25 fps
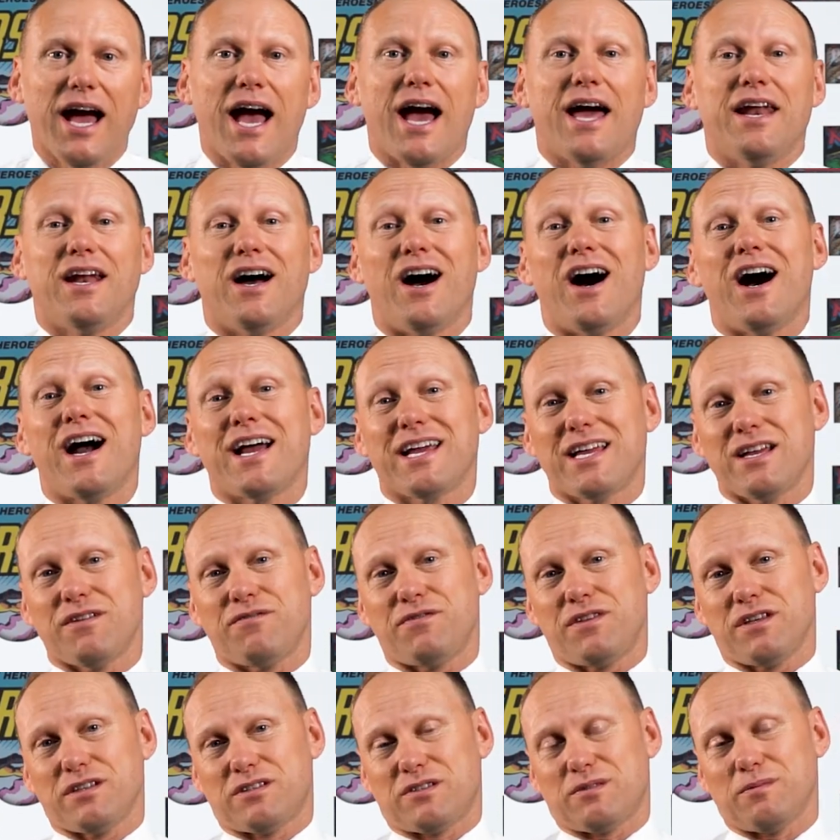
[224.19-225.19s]
And I
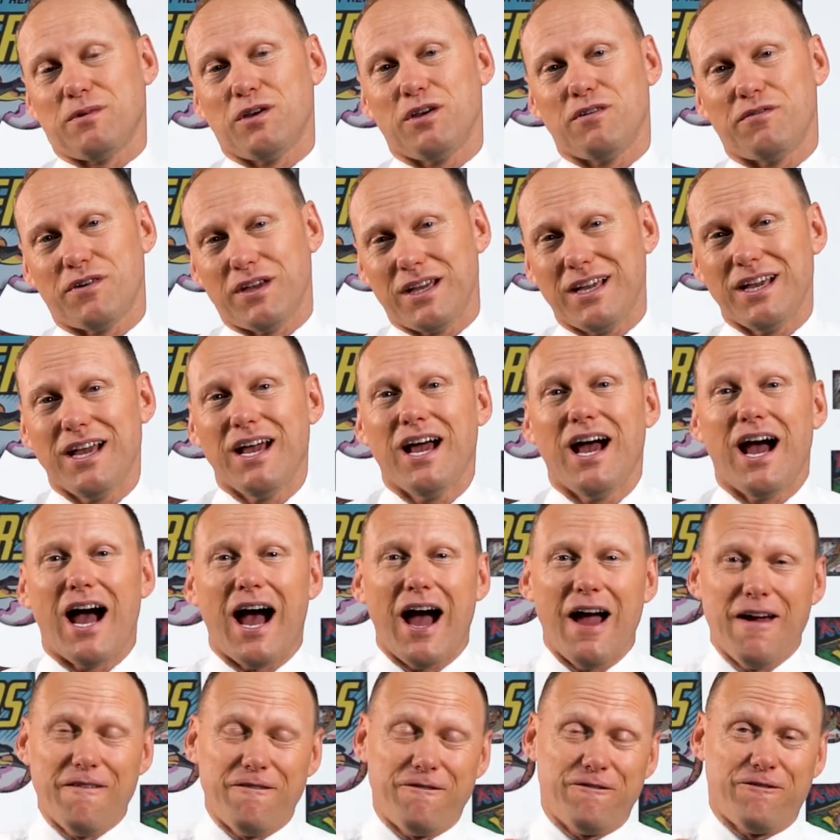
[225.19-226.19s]
give this movie
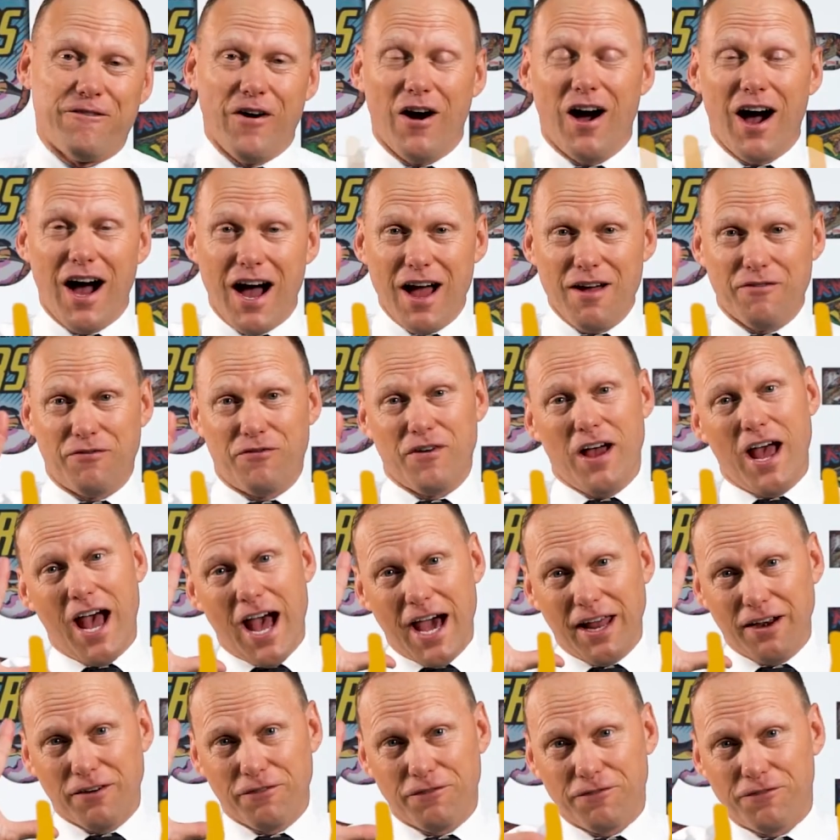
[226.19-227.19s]
a 5
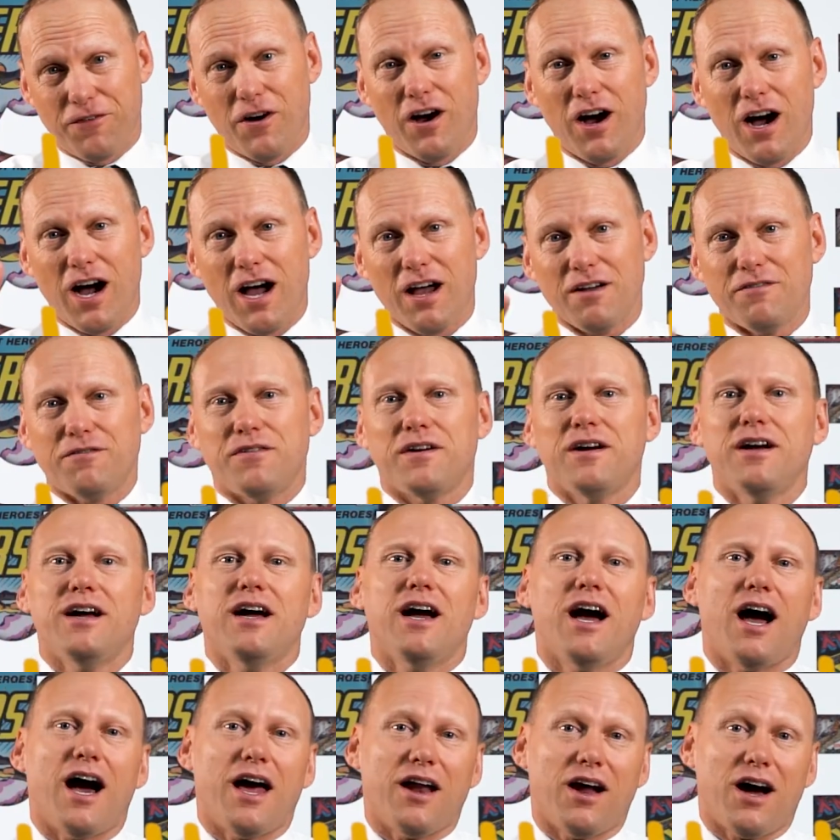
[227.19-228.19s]
out of 5,
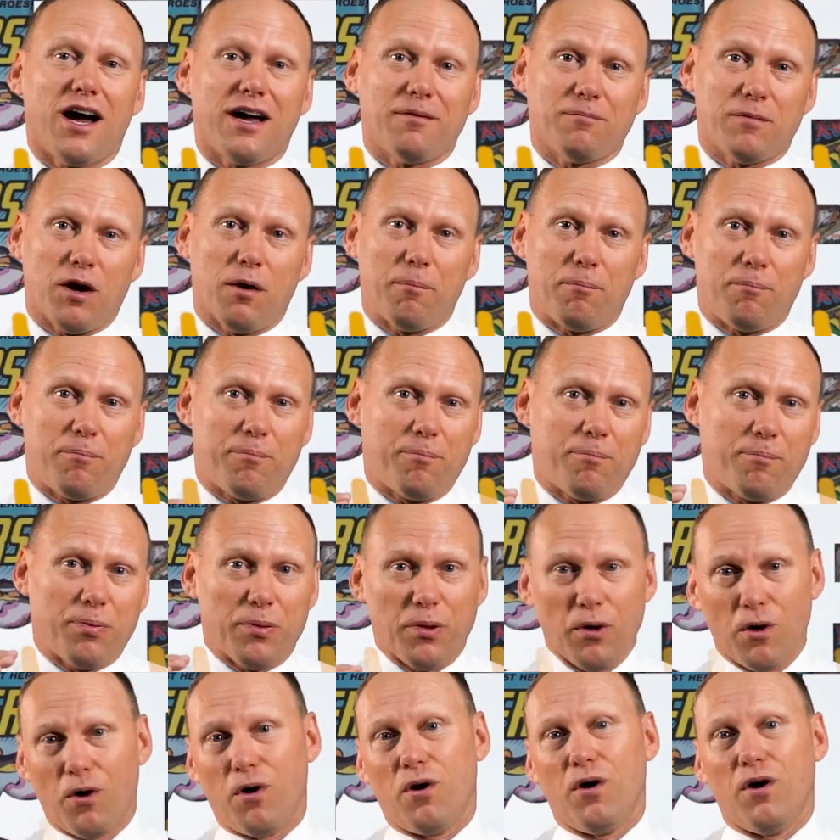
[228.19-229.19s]
and I
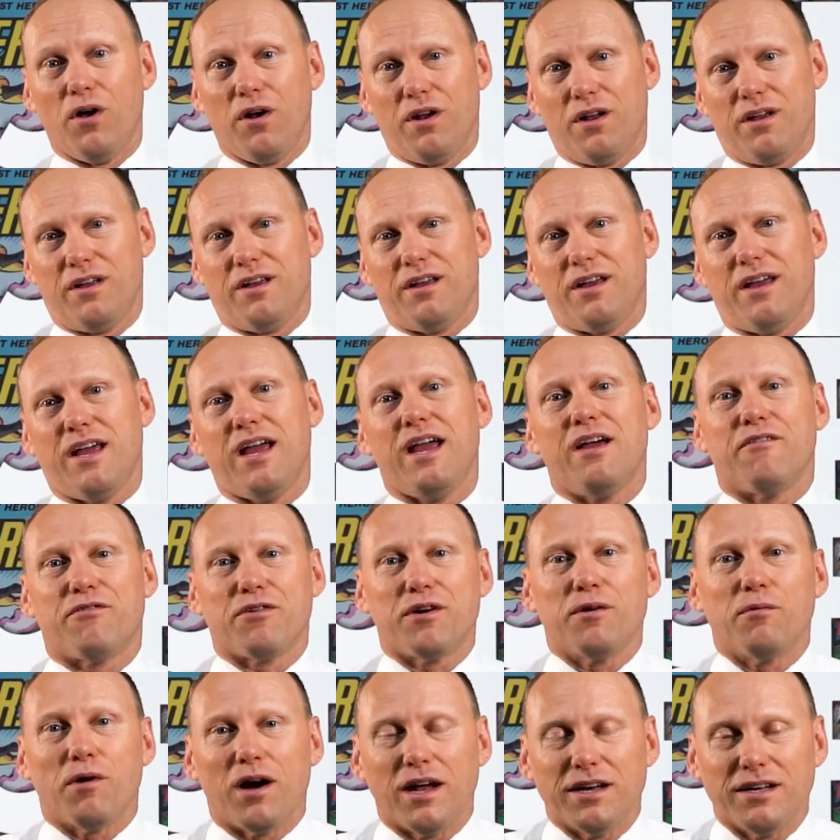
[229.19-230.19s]
applaud
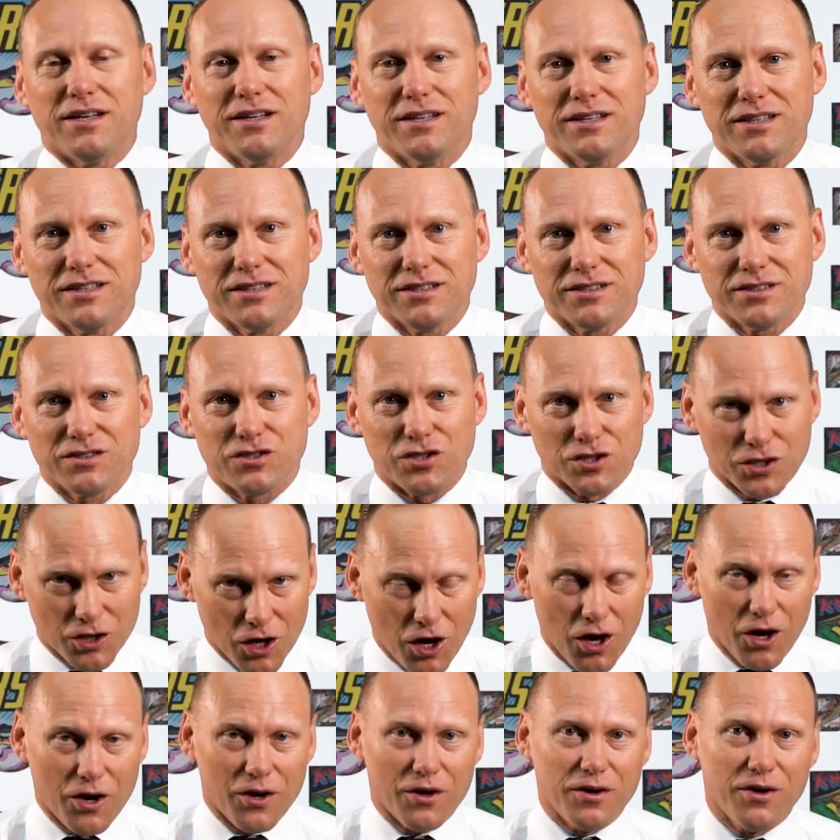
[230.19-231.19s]
everyone to
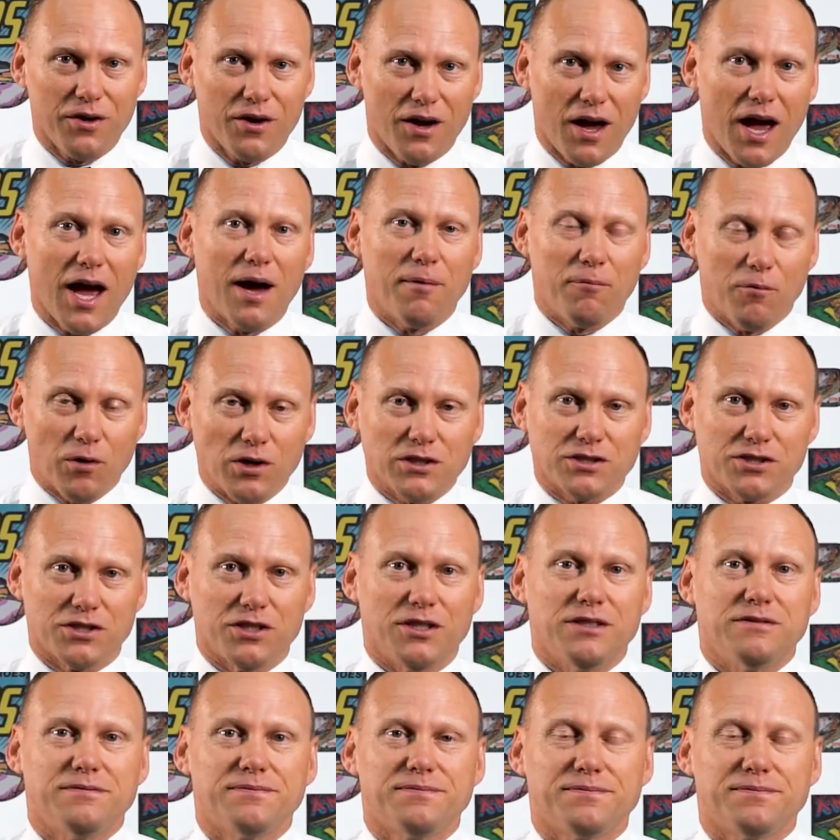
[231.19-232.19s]
go and watch it.